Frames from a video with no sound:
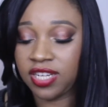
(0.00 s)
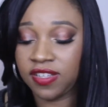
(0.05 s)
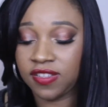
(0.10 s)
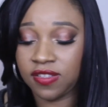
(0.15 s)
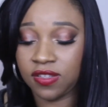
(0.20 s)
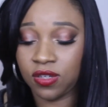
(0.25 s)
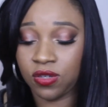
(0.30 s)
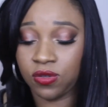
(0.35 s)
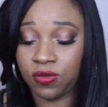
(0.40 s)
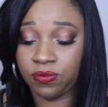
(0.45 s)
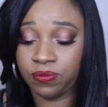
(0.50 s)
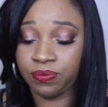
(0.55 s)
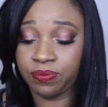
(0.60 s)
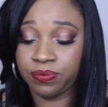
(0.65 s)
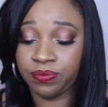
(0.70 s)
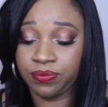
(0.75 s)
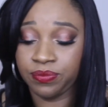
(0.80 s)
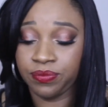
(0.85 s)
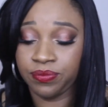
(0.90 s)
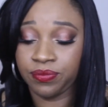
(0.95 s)
So
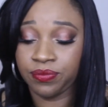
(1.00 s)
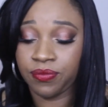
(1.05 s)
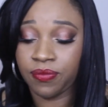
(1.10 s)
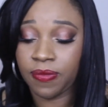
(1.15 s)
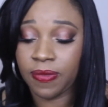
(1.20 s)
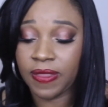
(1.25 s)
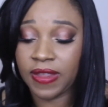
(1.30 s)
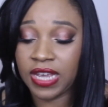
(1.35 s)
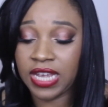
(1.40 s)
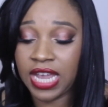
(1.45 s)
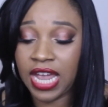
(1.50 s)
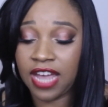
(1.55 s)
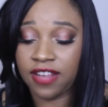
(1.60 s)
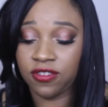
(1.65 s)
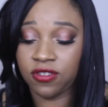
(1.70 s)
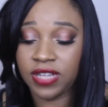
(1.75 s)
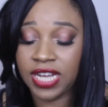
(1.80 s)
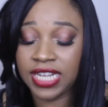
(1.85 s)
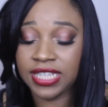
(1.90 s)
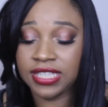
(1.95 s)
yeah,
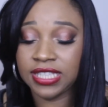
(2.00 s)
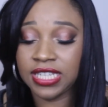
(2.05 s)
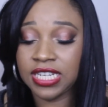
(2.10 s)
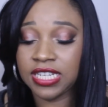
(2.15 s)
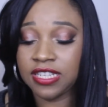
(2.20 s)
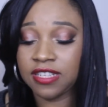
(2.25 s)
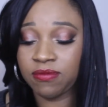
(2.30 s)
so that's in